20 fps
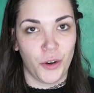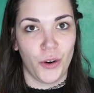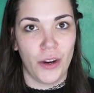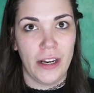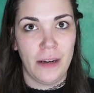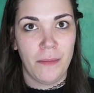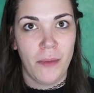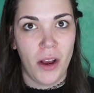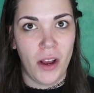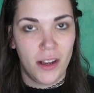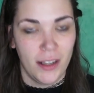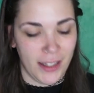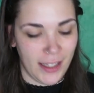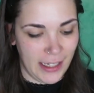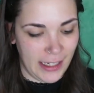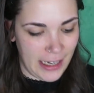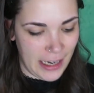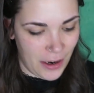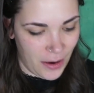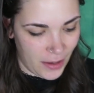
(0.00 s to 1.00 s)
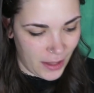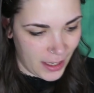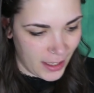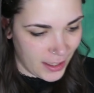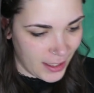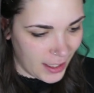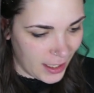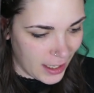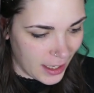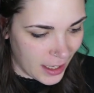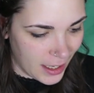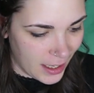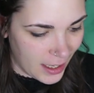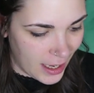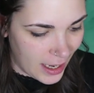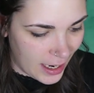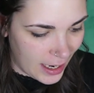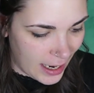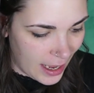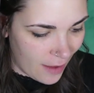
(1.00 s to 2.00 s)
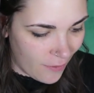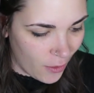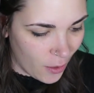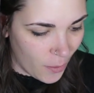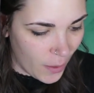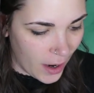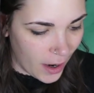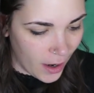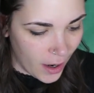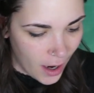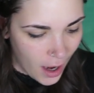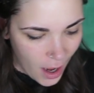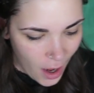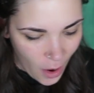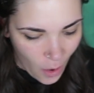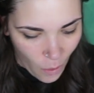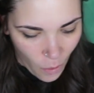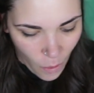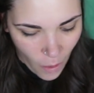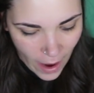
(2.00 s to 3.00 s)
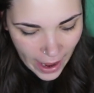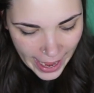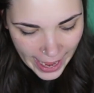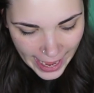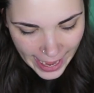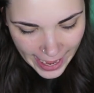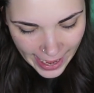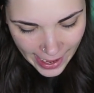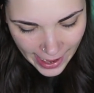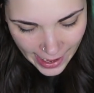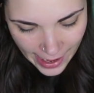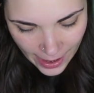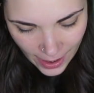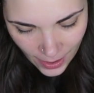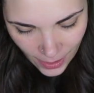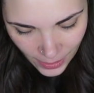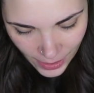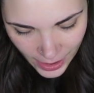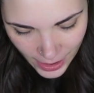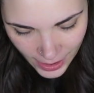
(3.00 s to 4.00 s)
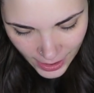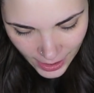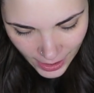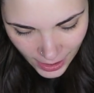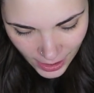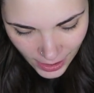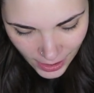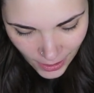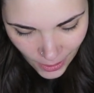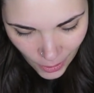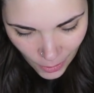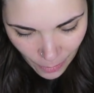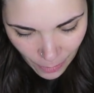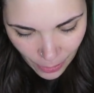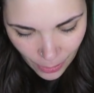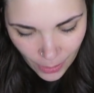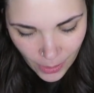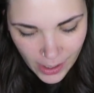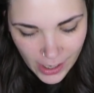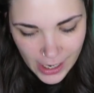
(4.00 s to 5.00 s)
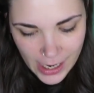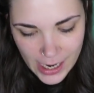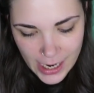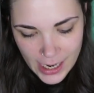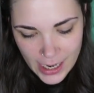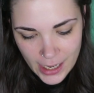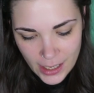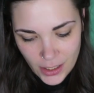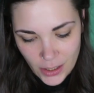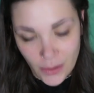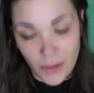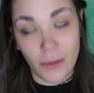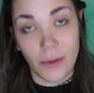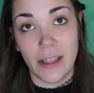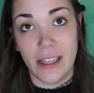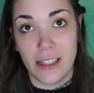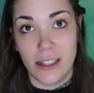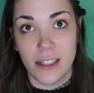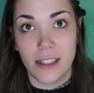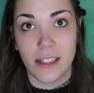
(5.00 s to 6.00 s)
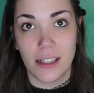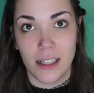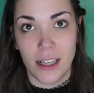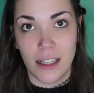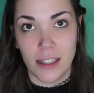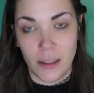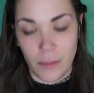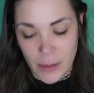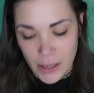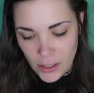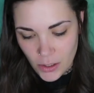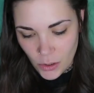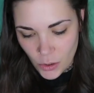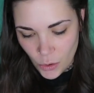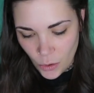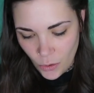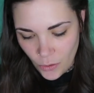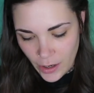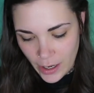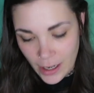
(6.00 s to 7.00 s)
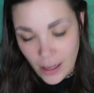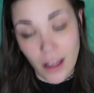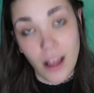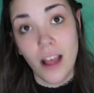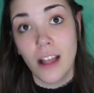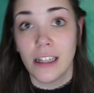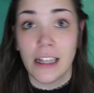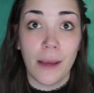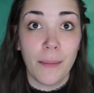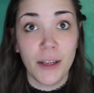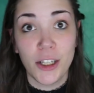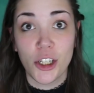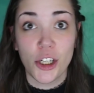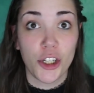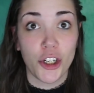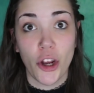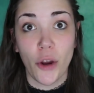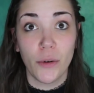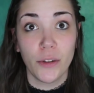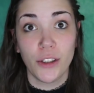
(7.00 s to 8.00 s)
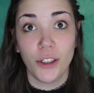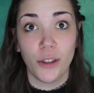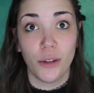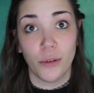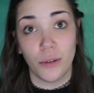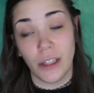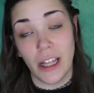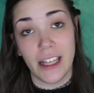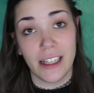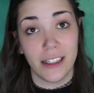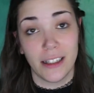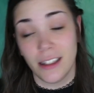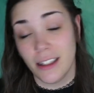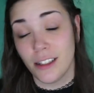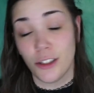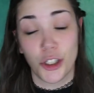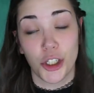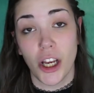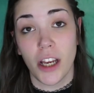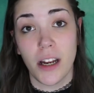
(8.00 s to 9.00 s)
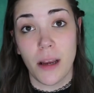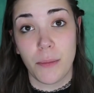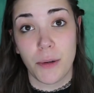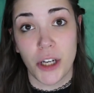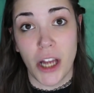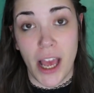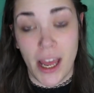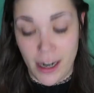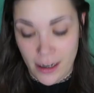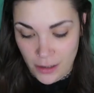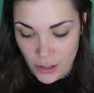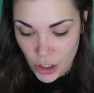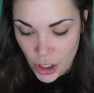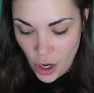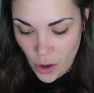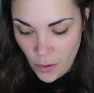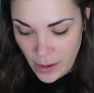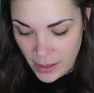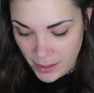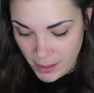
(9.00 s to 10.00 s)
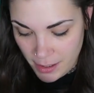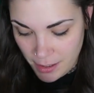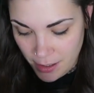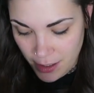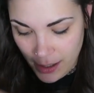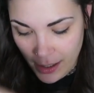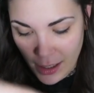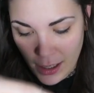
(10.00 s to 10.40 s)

green moss in here that's like getting everywhere. Wow, this is so pretty. So it's it's a piece of jewelry. Let me just show it to you. Let shut up, Shannon. Show us.